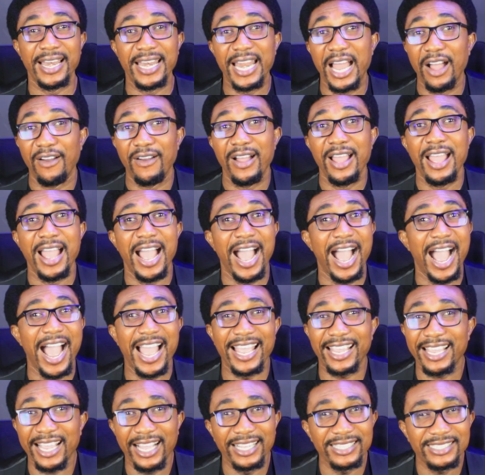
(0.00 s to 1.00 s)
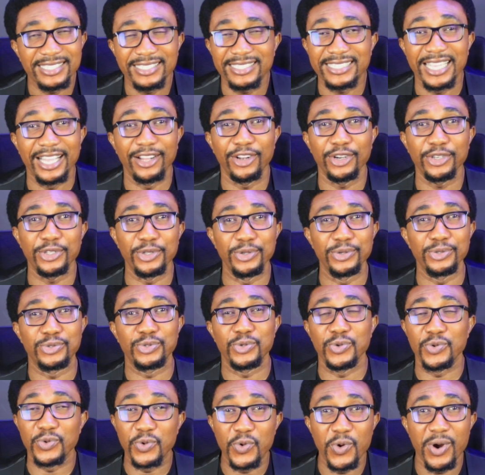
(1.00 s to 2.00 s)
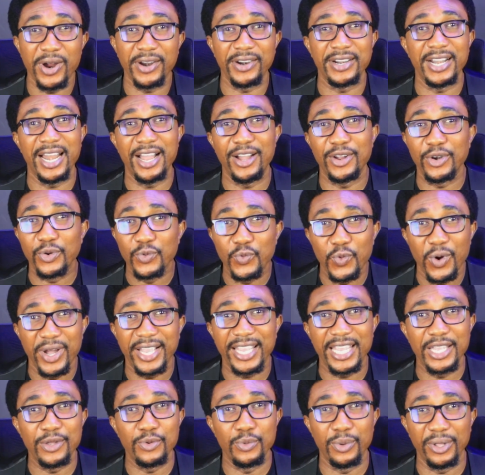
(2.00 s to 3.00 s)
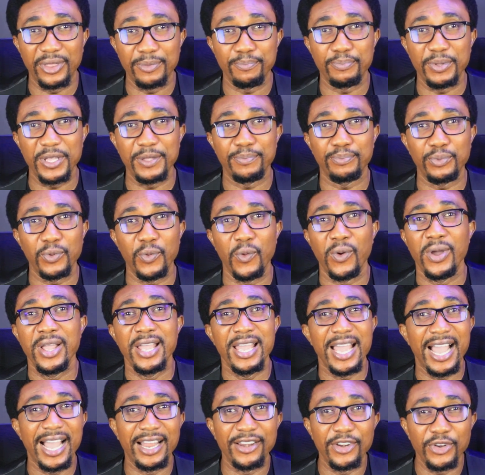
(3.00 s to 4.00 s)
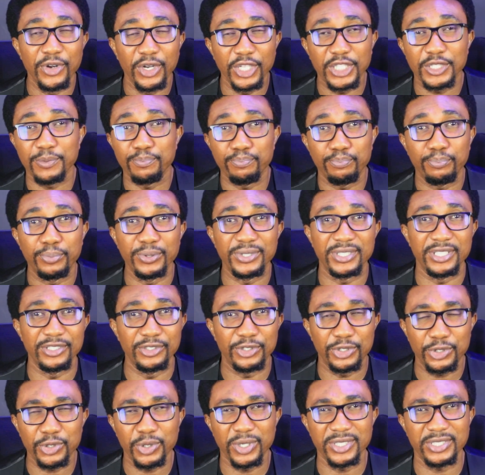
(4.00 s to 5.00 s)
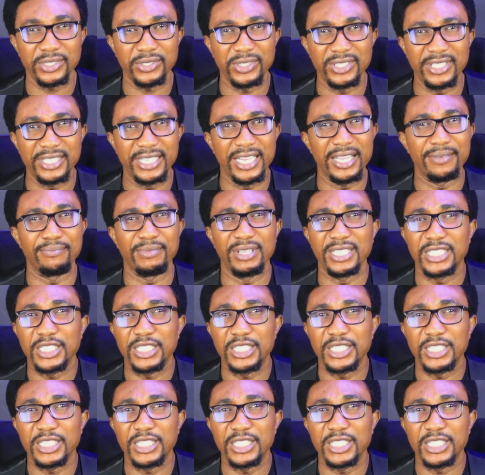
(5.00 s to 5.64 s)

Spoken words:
Now, I can't tell you to go around working with people and not putting trust on them.